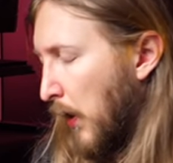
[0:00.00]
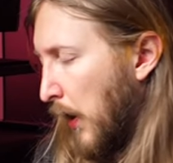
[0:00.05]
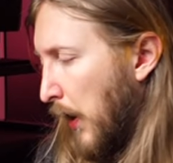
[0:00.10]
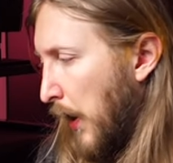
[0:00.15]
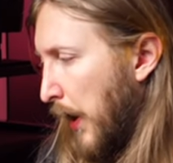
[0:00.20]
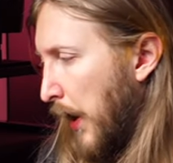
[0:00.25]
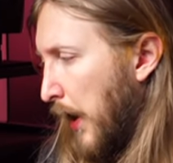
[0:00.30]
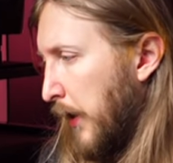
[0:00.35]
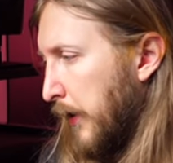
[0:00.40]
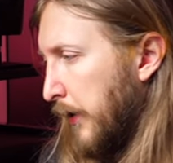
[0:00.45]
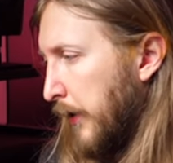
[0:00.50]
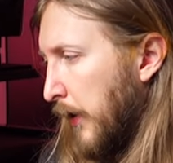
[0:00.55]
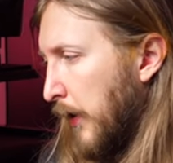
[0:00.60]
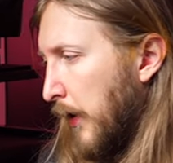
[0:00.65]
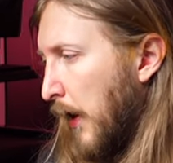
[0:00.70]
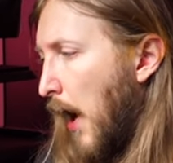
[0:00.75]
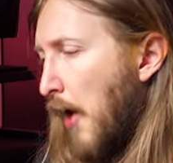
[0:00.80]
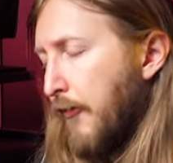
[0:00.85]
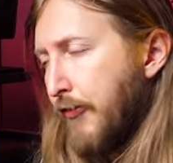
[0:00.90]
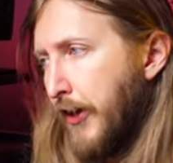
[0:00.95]
And
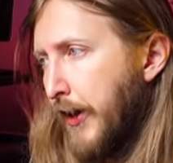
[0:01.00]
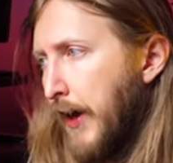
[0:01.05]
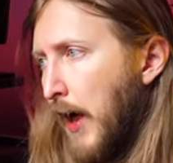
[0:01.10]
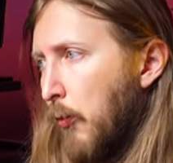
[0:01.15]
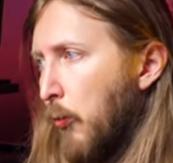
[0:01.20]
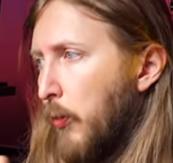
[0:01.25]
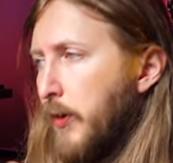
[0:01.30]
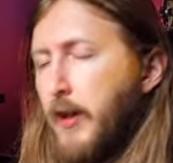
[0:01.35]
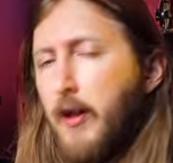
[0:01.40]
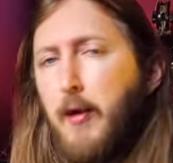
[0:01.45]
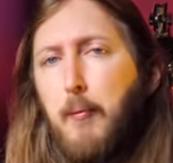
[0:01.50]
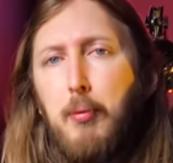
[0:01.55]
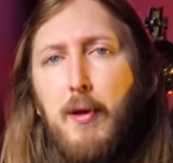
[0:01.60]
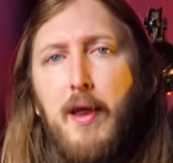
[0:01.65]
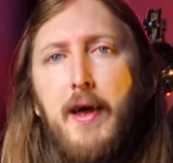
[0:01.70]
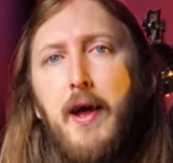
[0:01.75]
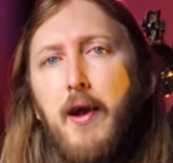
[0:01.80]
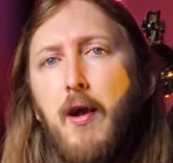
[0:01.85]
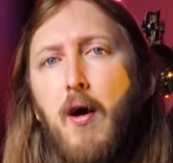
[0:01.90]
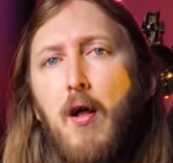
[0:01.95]
after that, we didn't
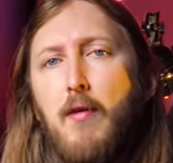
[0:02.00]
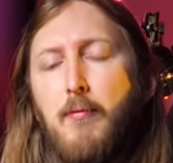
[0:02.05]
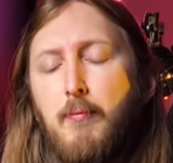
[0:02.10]
play at all.